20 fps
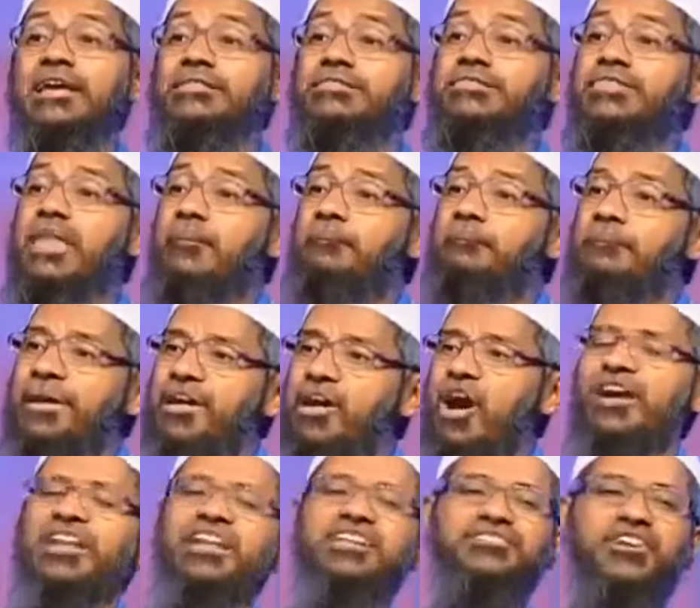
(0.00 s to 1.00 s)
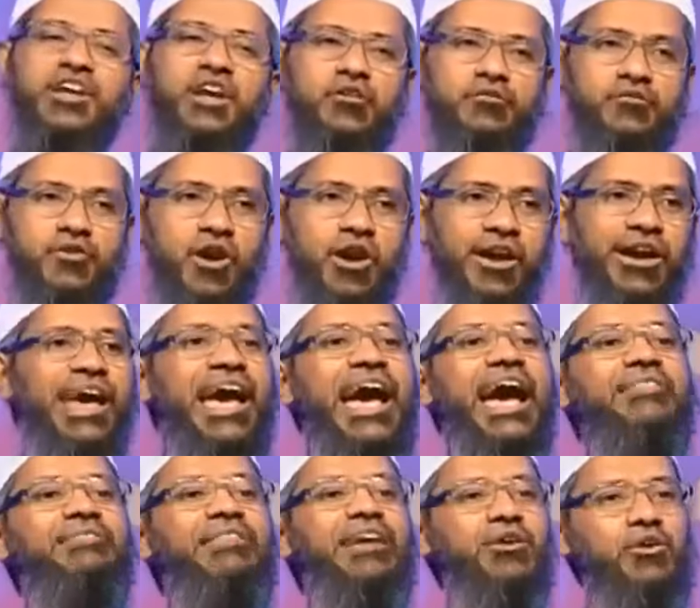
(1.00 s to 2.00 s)
He is the begotten Son of God.
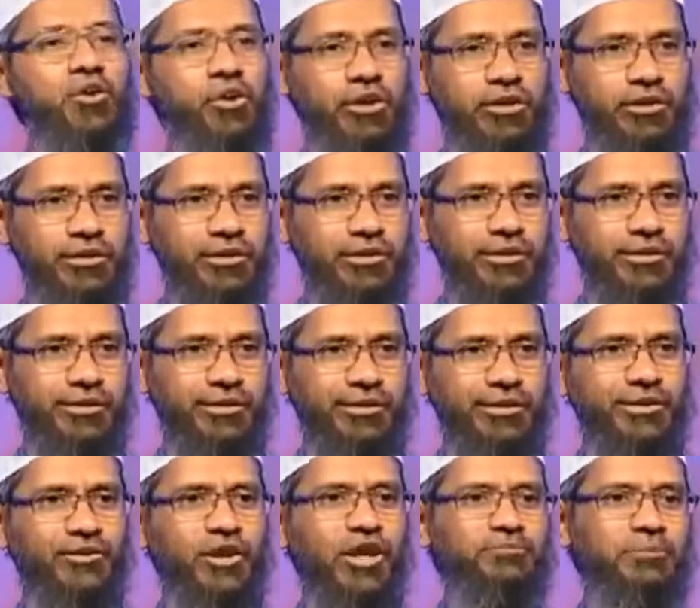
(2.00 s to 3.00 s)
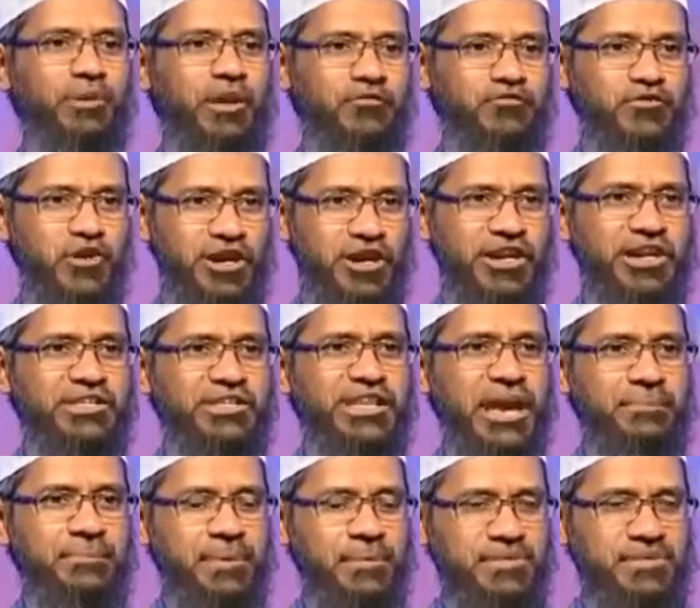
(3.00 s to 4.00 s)
And they quote Gospel of John
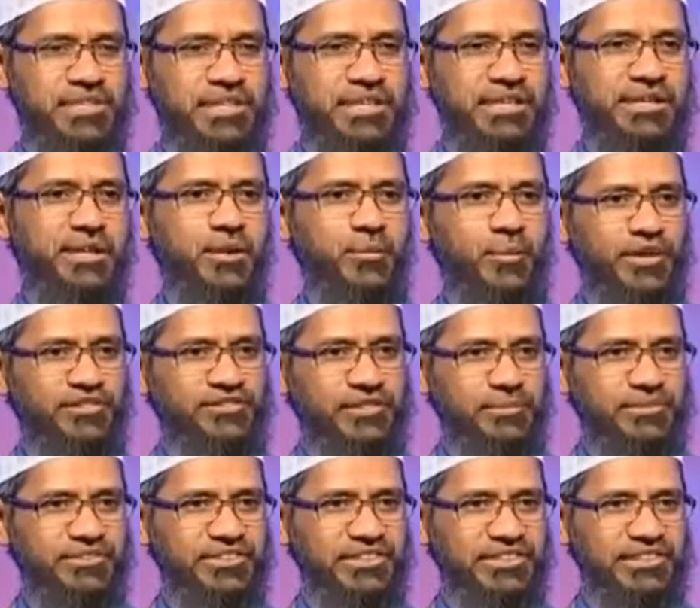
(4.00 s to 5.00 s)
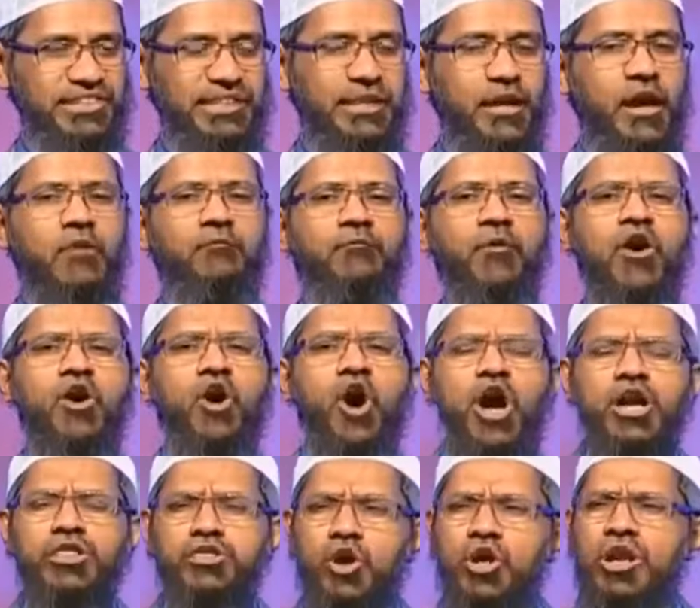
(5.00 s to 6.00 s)
chapter number 3 verse number 16. For
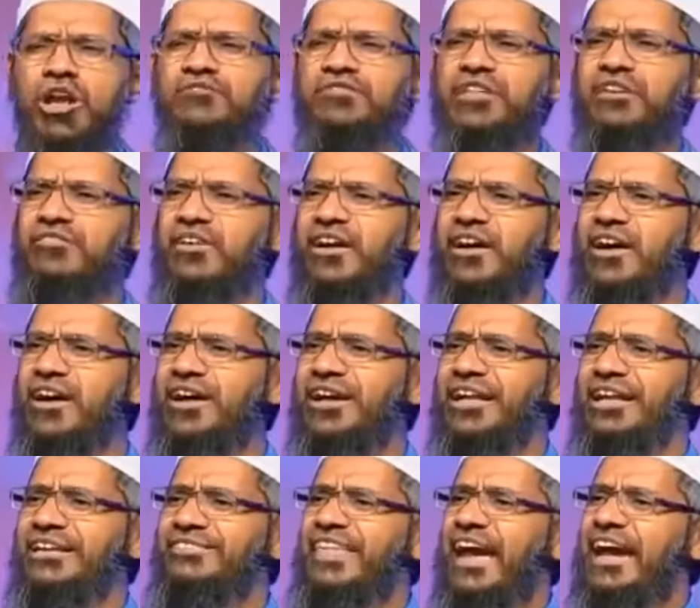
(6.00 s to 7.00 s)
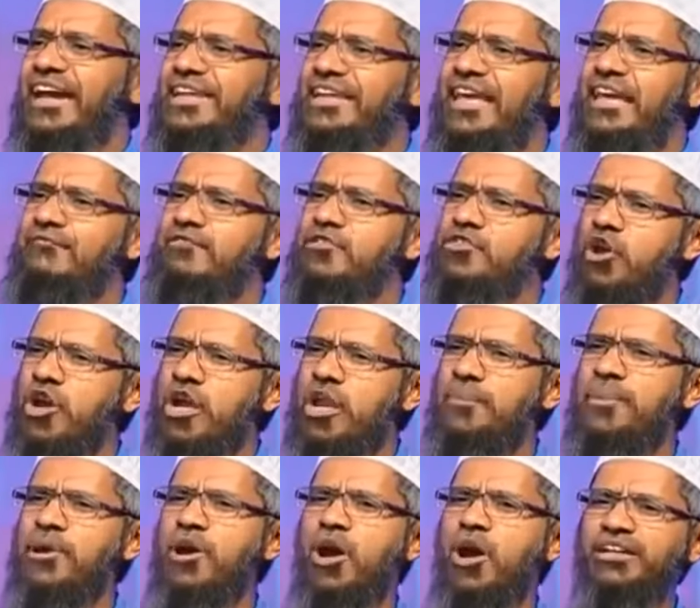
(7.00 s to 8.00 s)
God so loved the world that he gave his
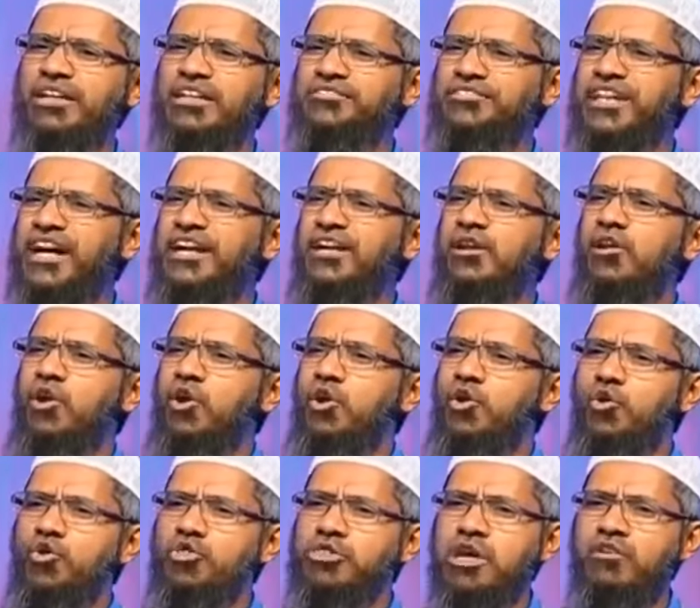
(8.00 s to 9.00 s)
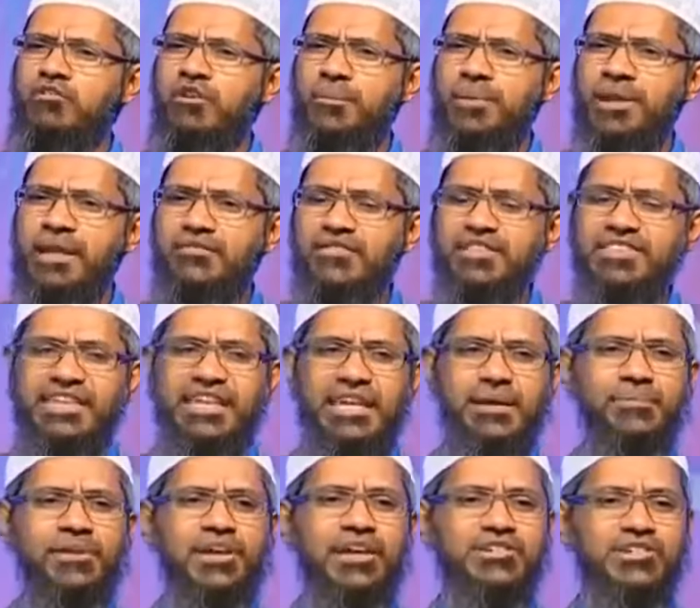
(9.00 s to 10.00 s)
only begotten Son. Whosoever believeth
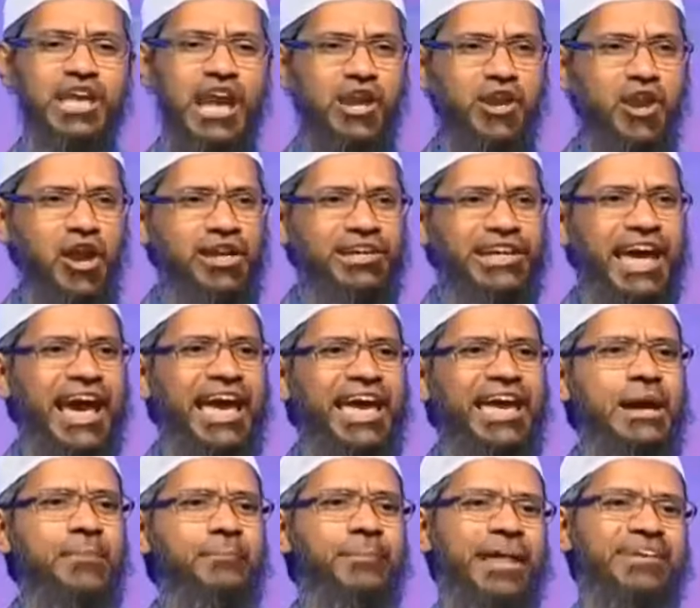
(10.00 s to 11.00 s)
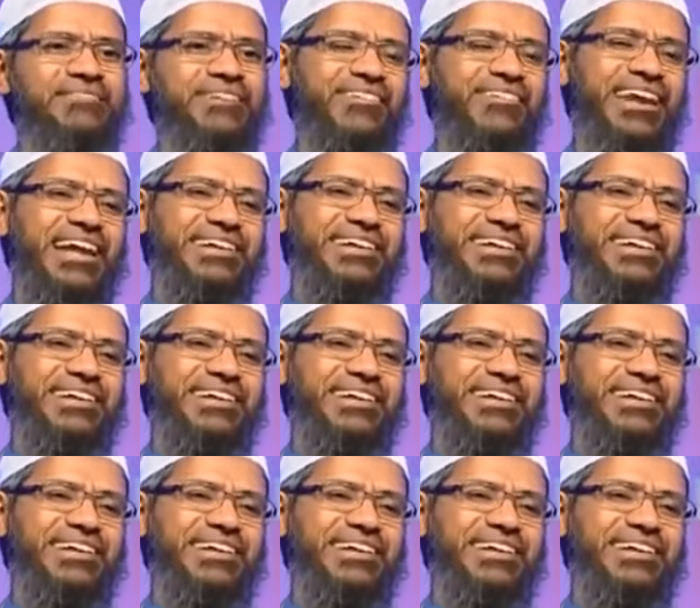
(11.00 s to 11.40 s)
in him shall not die but have